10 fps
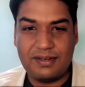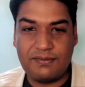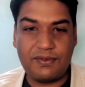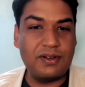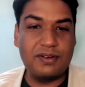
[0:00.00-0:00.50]

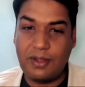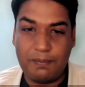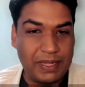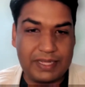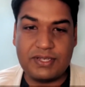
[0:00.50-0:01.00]
for
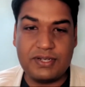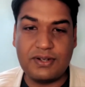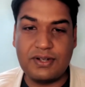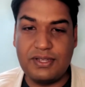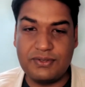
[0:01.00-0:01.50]
complex
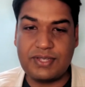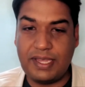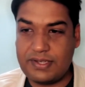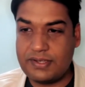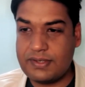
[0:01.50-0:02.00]
internal use
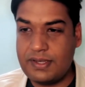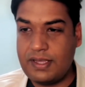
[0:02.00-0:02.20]
cases.